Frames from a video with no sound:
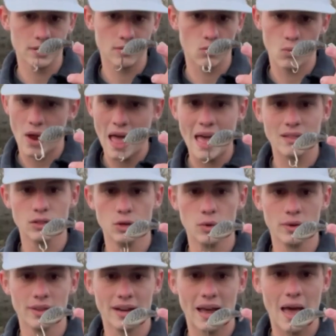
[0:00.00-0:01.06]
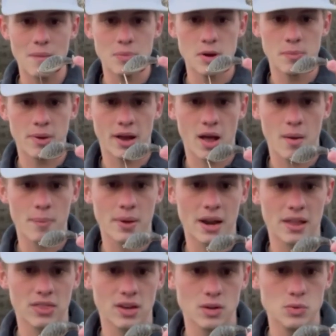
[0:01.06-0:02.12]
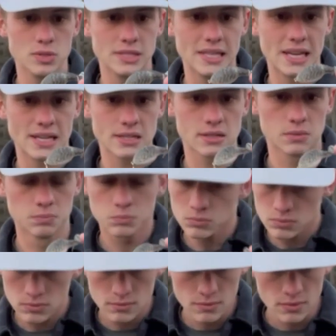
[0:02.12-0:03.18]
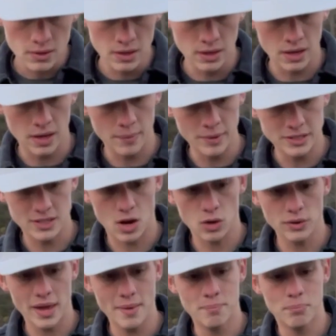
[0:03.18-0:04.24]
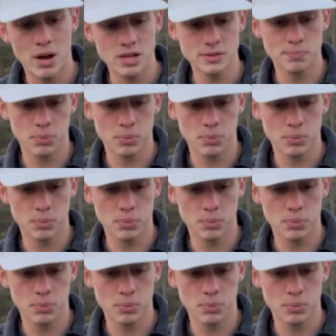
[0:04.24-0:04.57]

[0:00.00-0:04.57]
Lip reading: rat lure that I happened to pick up at, I think it was Dick's. It's called a buzz